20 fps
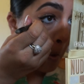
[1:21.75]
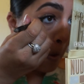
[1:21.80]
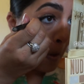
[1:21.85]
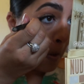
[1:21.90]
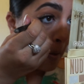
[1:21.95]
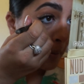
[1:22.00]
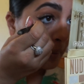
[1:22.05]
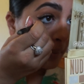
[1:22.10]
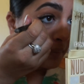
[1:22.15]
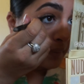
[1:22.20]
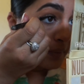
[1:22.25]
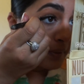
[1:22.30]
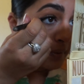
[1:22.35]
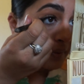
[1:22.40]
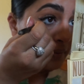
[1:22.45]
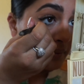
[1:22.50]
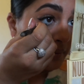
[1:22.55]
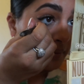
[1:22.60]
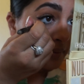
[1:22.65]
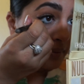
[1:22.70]
It looks
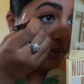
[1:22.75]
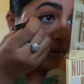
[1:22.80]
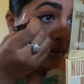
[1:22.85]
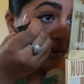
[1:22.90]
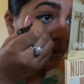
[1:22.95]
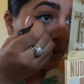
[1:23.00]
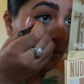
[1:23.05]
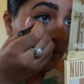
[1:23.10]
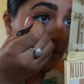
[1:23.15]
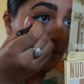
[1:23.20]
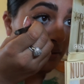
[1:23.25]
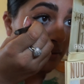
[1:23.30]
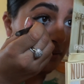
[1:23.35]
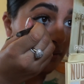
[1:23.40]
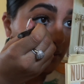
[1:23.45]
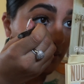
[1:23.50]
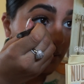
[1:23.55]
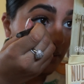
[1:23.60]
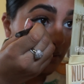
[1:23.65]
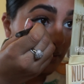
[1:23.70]
kind of gray
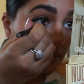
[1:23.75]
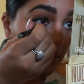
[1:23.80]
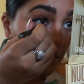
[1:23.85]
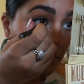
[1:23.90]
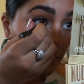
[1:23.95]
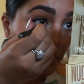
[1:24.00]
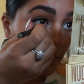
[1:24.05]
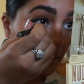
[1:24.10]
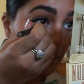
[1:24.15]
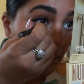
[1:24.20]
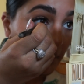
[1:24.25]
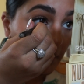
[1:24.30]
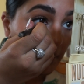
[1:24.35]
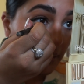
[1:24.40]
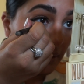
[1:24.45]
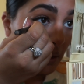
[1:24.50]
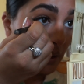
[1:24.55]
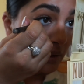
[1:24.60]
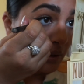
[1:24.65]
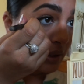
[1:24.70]
because of my
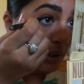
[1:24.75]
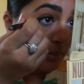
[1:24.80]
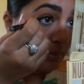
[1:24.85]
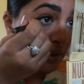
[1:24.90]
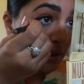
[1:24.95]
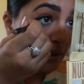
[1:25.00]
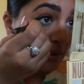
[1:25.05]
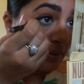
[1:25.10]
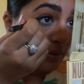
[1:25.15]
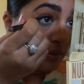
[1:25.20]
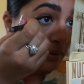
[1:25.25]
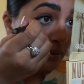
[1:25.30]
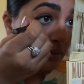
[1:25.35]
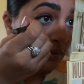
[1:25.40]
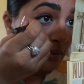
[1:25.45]
daytime liner.